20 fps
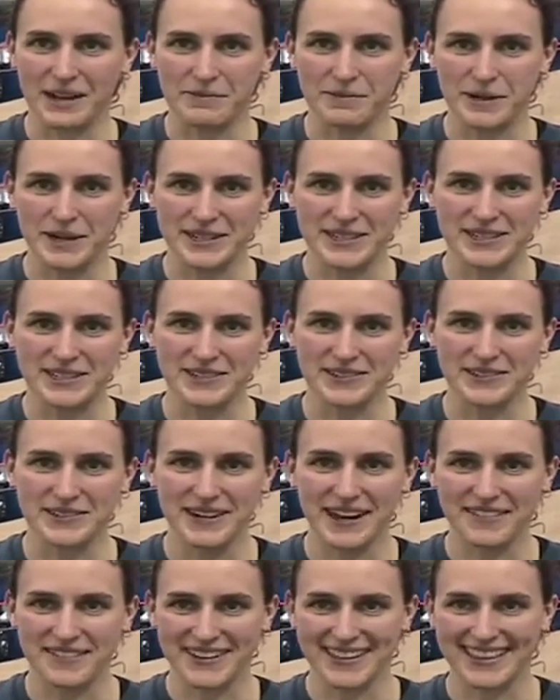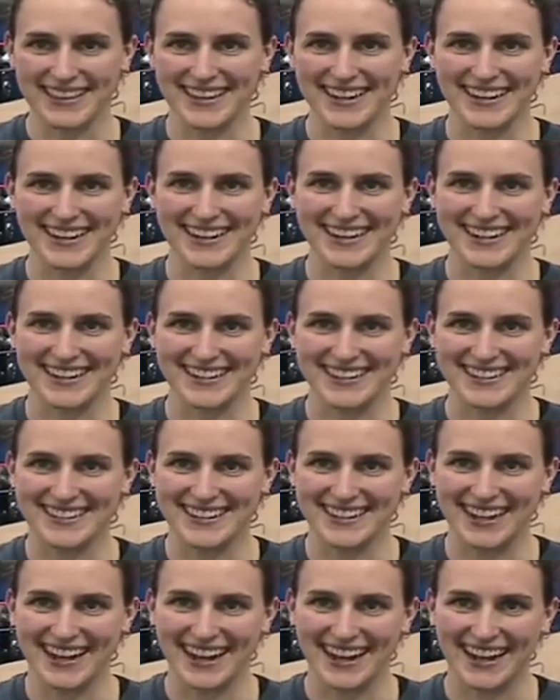push through everything and
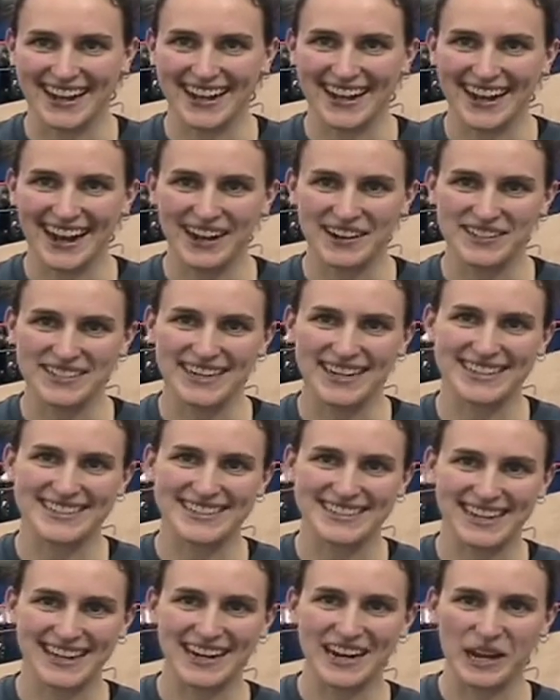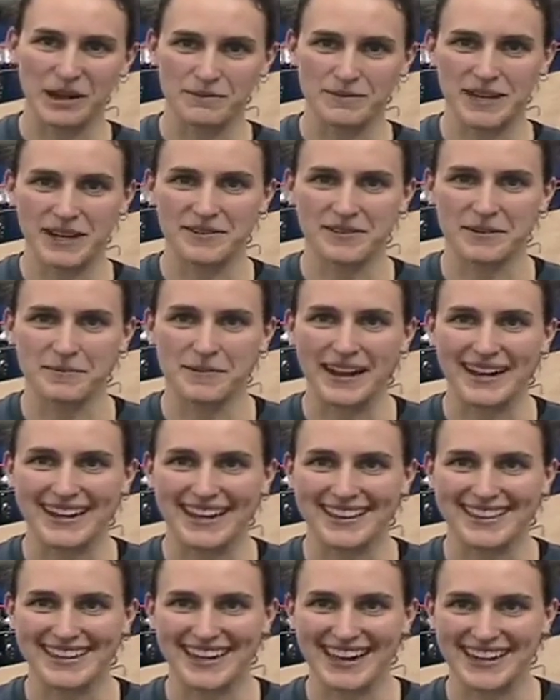how she has to get helped off her bike
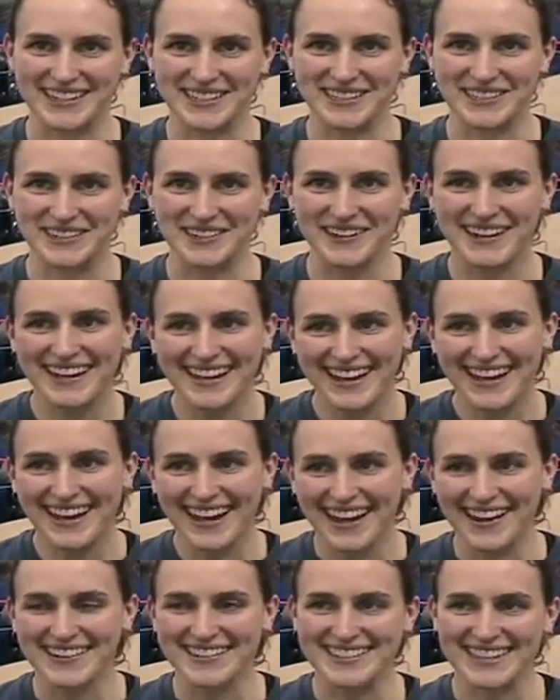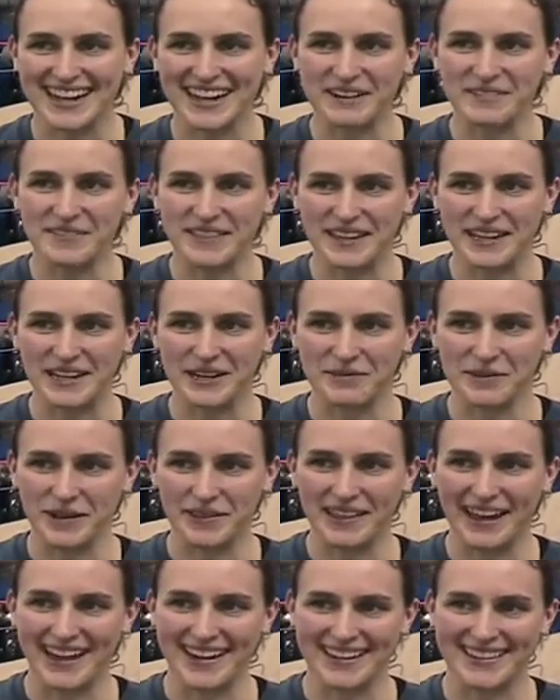at the end. So I was kind of thinking
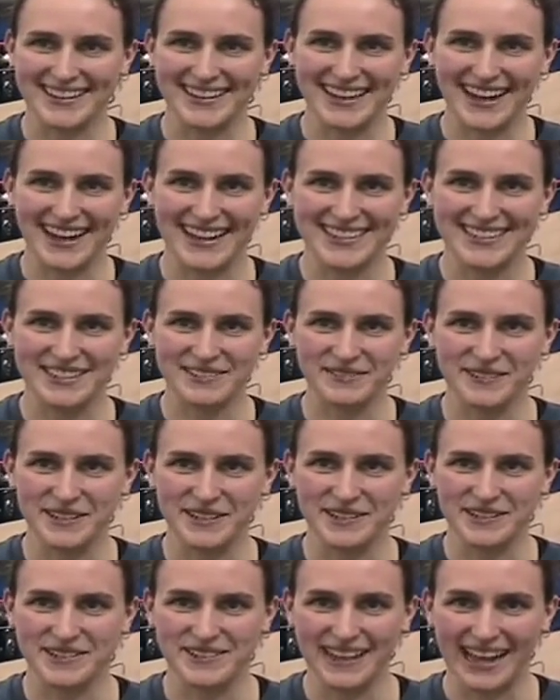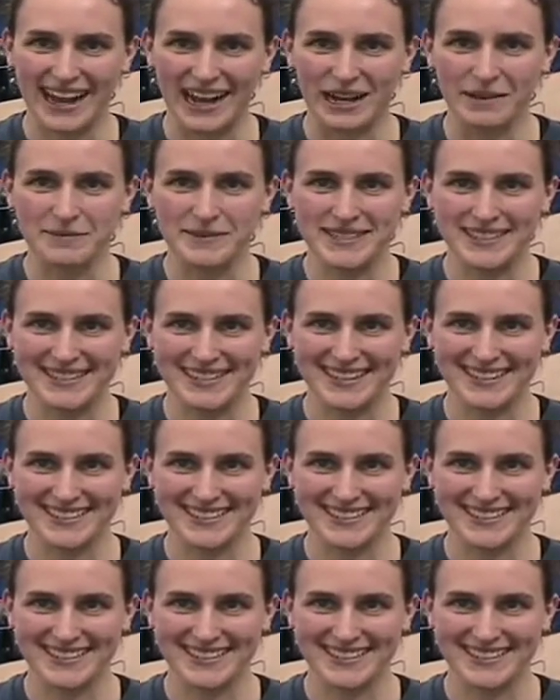about that in the last few laps.